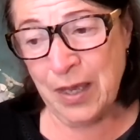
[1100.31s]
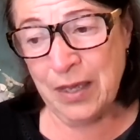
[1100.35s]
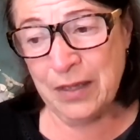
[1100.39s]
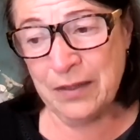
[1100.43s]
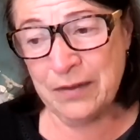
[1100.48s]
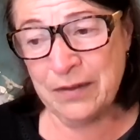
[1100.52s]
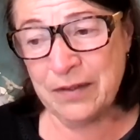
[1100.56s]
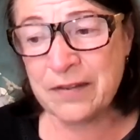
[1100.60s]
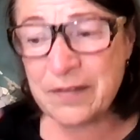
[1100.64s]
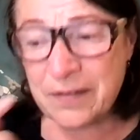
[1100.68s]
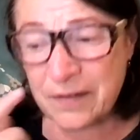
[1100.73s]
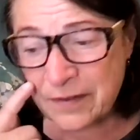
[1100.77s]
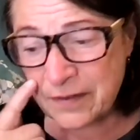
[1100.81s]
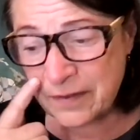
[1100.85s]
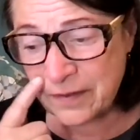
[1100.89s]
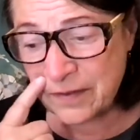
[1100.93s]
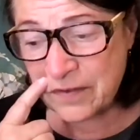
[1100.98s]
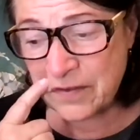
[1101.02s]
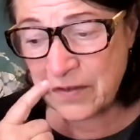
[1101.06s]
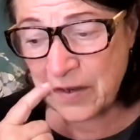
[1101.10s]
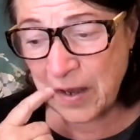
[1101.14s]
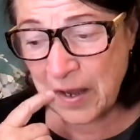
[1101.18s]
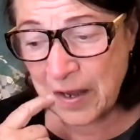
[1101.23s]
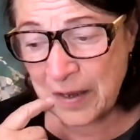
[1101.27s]
This is the
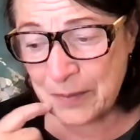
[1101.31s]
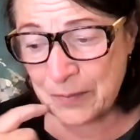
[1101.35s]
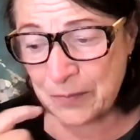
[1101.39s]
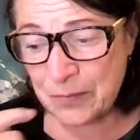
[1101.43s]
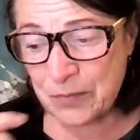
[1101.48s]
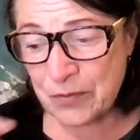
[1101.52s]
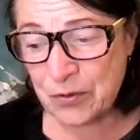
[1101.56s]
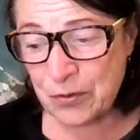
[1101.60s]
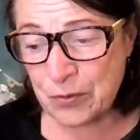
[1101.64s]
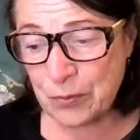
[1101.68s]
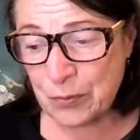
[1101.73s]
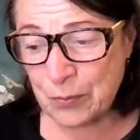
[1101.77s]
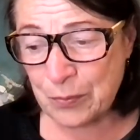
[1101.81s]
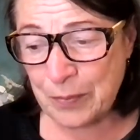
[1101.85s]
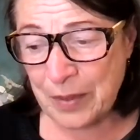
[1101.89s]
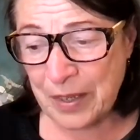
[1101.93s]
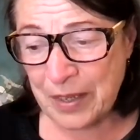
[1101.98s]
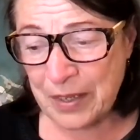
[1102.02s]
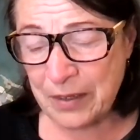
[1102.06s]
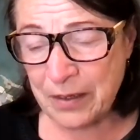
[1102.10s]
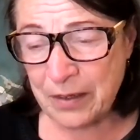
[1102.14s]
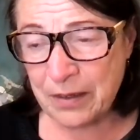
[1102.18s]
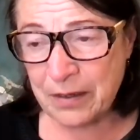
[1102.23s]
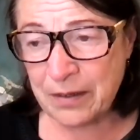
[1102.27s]
time to
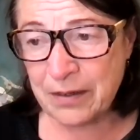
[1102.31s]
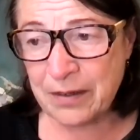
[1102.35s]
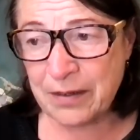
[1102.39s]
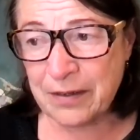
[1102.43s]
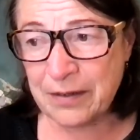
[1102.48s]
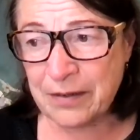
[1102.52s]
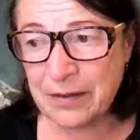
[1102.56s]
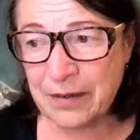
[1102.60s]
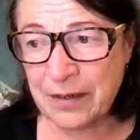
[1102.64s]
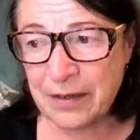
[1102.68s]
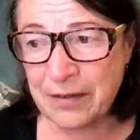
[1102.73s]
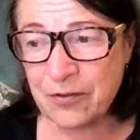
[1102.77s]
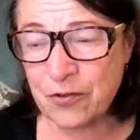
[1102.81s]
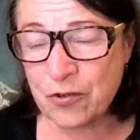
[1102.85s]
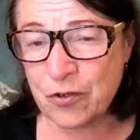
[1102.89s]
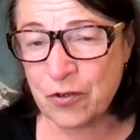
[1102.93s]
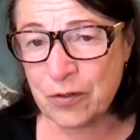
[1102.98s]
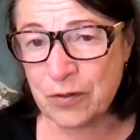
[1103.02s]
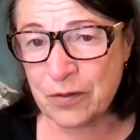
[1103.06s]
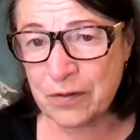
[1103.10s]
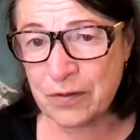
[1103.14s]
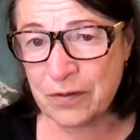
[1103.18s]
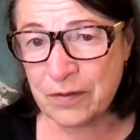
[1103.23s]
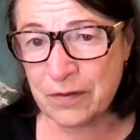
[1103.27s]
make
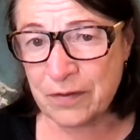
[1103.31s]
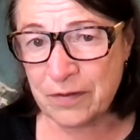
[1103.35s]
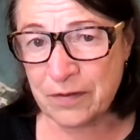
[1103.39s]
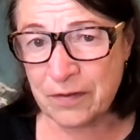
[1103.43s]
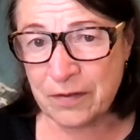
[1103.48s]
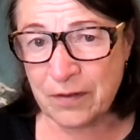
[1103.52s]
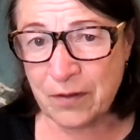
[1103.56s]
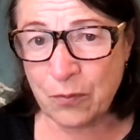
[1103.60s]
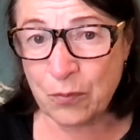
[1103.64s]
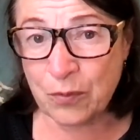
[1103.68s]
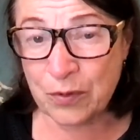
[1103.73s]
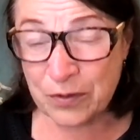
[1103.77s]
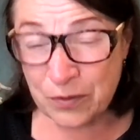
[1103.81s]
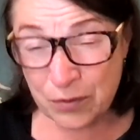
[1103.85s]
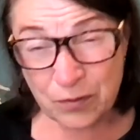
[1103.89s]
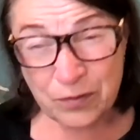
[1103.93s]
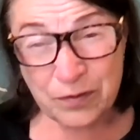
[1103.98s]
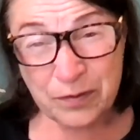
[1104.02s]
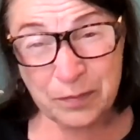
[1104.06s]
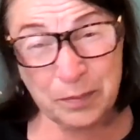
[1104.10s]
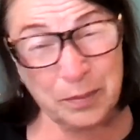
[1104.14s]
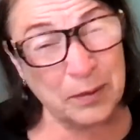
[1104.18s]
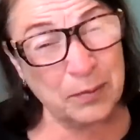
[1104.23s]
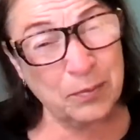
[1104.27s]
connections with
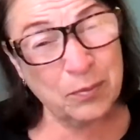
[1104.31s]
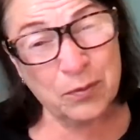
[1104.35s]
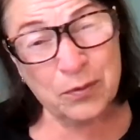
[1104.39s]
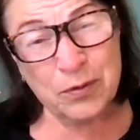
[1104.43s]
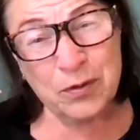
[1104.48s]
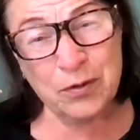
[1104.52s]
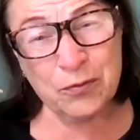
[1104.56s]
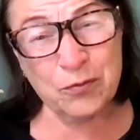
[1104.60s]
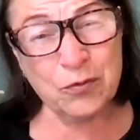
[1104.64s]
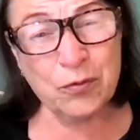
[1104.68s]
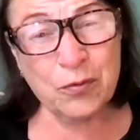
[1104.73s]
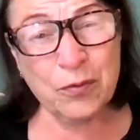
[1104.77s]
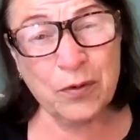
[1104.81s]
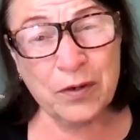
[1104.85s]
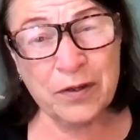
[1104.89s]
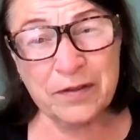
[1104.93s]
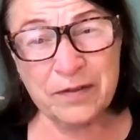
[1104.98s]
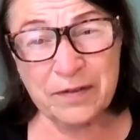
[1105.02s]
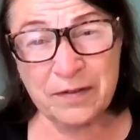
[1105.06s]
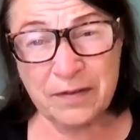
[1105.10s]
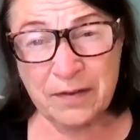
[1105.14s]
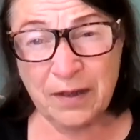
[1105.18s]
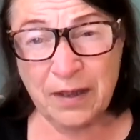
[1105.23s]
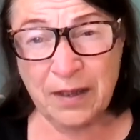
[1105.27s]
those people you
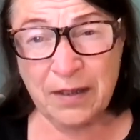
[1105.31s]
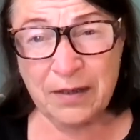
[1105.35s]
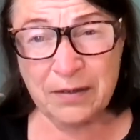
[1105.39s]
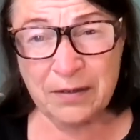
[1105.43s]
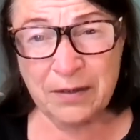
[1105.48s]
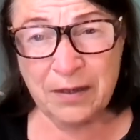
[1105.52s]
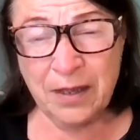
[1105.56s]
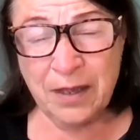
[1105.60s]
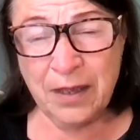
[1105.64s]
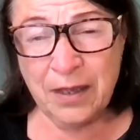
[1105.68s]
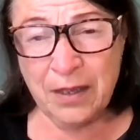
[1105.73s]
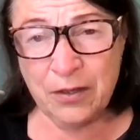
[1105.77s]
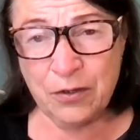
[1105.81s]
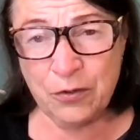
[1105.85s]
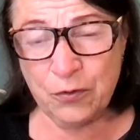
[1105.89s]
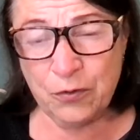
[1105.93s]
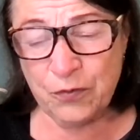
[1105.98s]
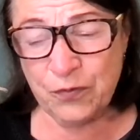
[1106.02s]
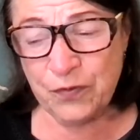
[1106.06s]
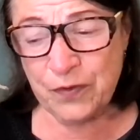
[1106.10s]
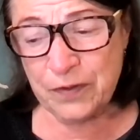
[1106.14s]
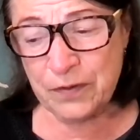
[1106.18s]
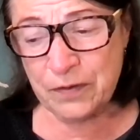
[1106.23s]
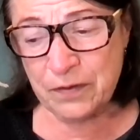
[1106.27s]
trust and you
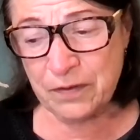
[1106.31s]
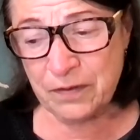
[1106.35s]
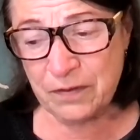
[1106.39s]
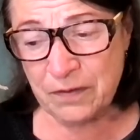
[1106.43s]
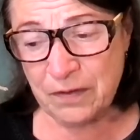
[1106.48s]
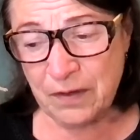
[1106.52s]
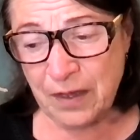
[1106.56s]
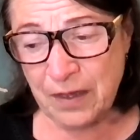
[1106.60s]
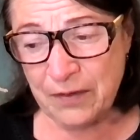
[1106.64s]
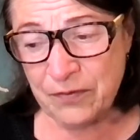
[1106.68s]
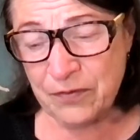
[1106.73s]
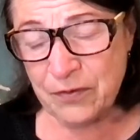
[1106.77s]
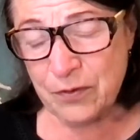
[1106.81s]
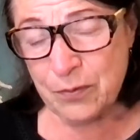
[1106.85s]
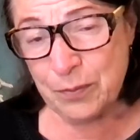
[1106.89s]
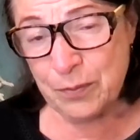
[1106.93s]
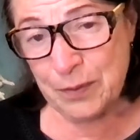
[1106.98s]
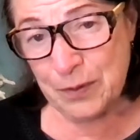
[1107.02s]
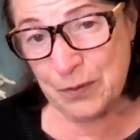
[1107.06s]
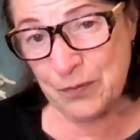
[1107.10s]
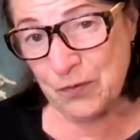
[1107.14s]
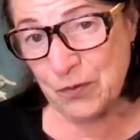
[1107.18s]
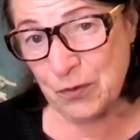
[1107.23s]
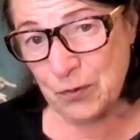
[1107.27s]
feel safe to
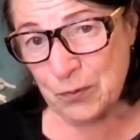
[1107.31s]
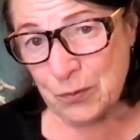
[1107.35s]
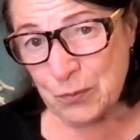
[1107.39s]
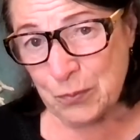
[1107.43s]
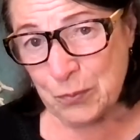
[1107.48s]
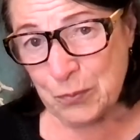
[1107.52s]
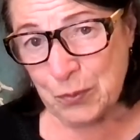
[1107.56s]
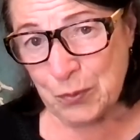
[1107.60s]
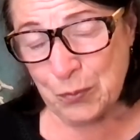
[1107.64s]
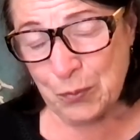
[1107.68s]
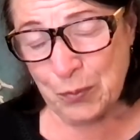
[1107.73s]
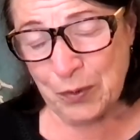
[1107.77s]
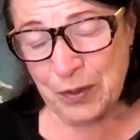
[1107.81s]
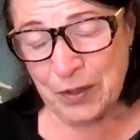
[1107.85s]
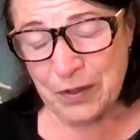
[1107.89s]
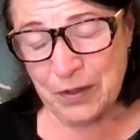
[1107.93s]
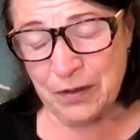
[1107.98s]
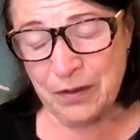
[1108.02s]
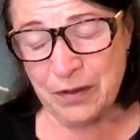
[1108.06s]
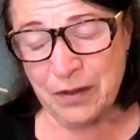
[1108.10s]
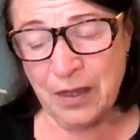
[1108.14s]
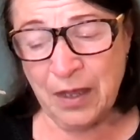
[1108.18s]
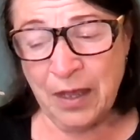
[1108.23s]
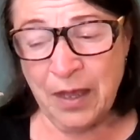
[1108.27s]
be vulnerable
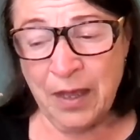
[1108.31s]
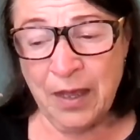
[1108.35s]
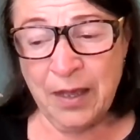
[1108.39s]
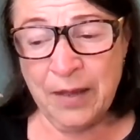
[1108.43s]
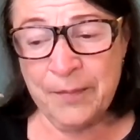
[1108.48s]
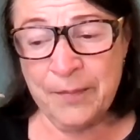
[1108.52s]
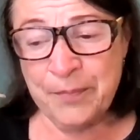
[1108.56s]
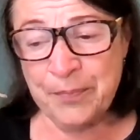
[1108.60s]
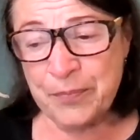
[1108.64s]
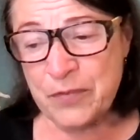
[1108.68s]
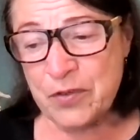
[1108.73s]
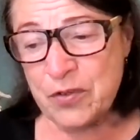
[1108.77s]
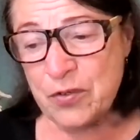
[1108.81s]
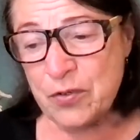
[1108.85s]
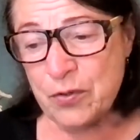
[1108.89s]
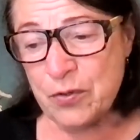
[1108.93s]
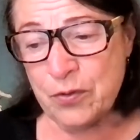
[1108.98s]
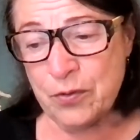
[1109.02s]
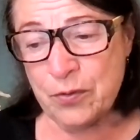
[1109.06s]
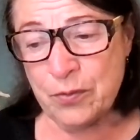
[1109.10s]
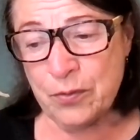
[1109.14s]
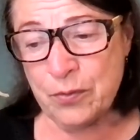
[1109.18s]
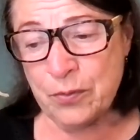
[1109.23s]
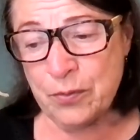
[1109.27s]
with,
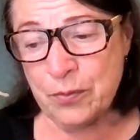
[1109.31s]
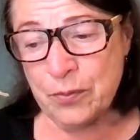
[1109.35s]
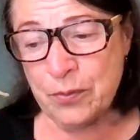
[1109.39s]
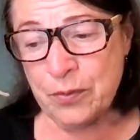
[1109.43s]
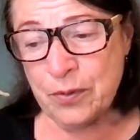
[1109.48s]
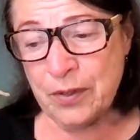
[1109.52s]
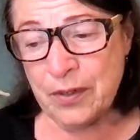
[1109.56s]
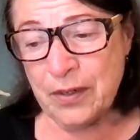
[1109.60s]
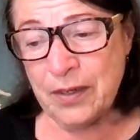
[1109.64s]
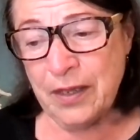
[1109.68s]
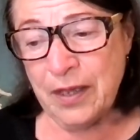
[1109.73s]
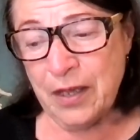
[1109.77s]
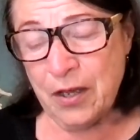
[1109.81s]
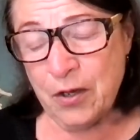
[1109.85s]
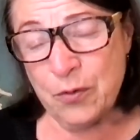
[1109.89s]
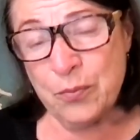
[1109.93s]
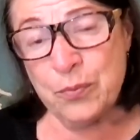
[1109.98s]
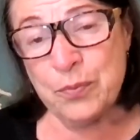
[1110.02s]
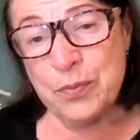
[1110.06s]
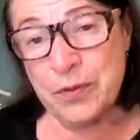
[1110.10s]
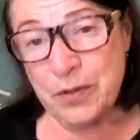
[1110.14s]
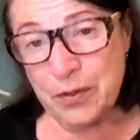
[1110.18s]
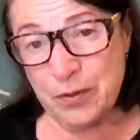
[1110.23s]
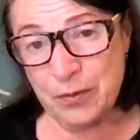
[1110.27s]
to
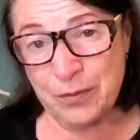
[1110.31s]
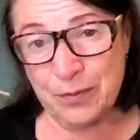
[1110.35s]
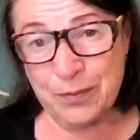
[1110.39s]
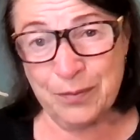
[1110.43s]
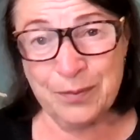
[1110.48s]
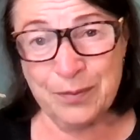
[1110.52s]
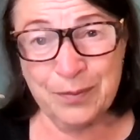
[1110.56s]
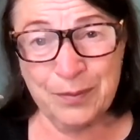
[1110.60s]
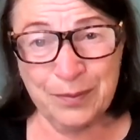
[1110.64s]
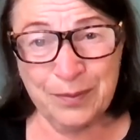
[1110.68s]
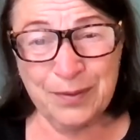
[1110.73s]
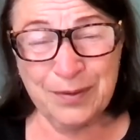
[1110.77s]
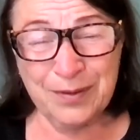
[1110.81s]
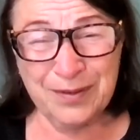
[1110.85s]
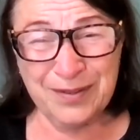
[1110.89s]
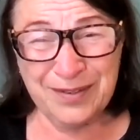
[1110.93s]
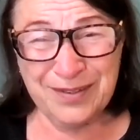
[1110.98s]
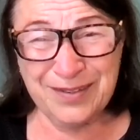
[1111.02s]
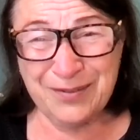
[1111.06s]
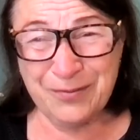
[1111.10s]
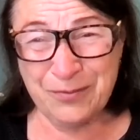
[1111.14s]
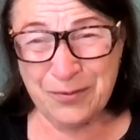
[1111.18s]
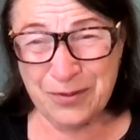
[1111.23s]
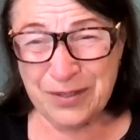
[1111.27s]
help you
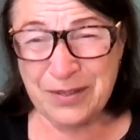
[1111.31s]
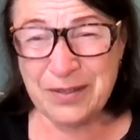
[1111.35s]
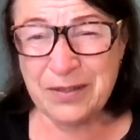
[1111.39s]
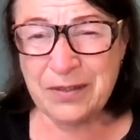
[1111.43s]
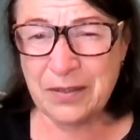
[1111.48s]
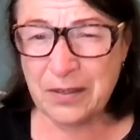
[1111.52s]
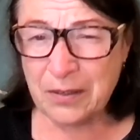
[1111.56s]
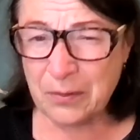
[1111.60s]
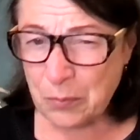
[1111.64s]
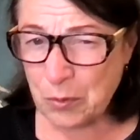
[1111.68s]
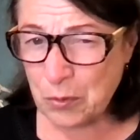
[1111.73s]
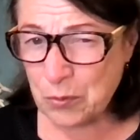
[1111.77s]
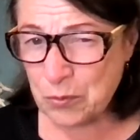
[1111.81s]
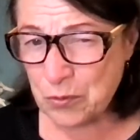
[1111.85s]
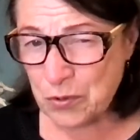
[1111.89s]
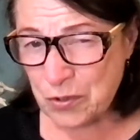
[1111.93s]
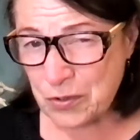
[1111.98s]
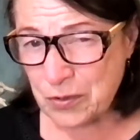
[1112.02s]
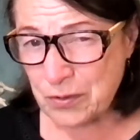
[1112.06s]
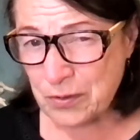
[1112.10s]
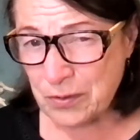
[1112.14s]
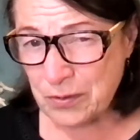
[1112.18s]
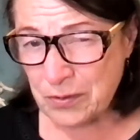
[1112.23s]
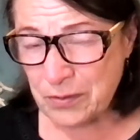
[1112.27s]
with the
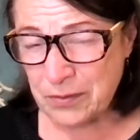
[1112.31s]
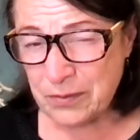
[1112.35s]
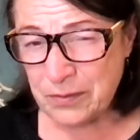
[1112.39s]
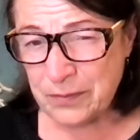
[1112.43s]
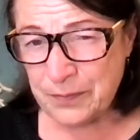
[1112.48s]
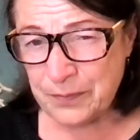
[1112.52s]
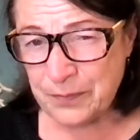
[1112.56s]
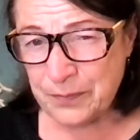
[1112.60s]
emotional